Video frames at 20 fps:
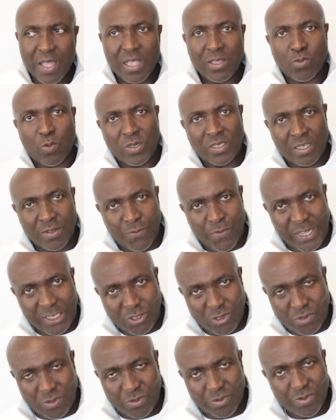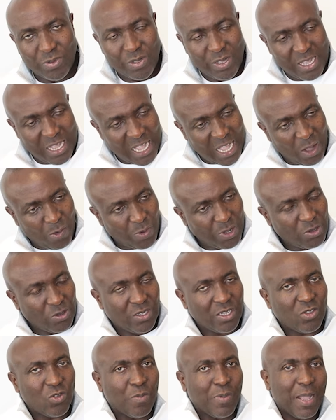It was a vessel, and we
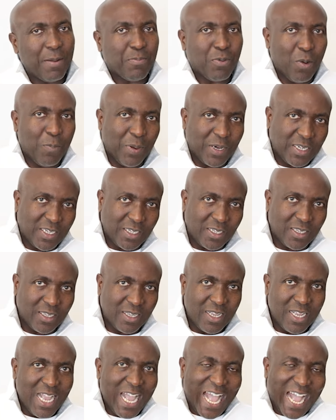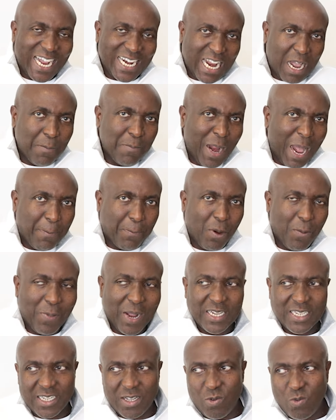used it to buy property. And now that
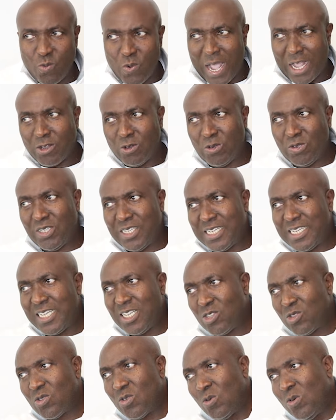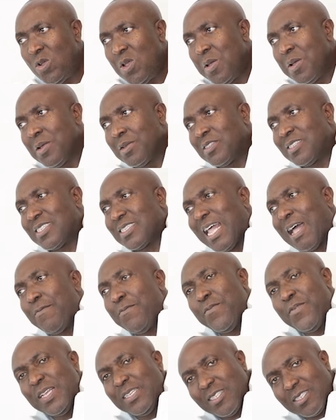property, we are using it to
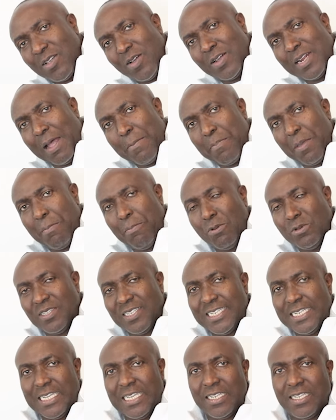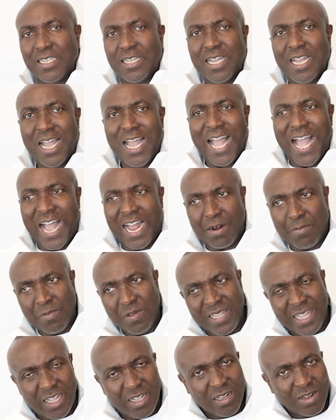service other people's needs. And
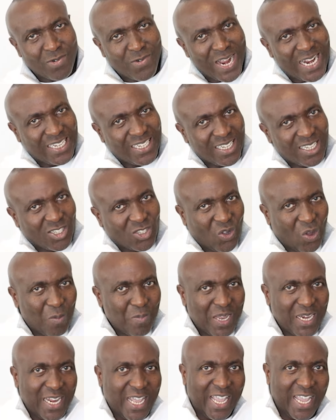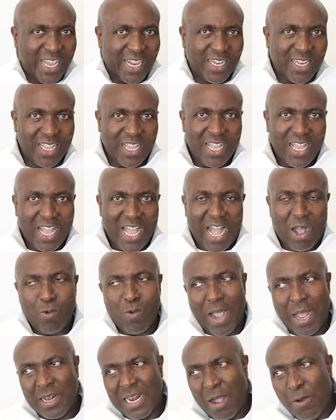in, rent is coming in, and
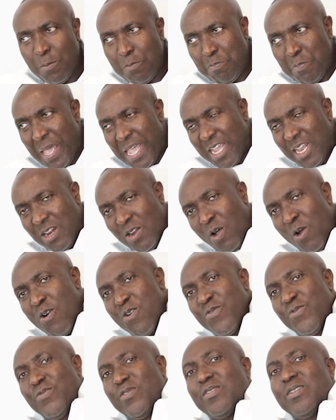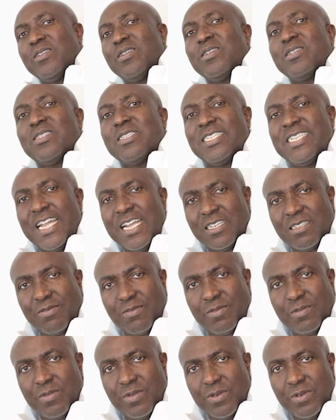we are now paying off the debt.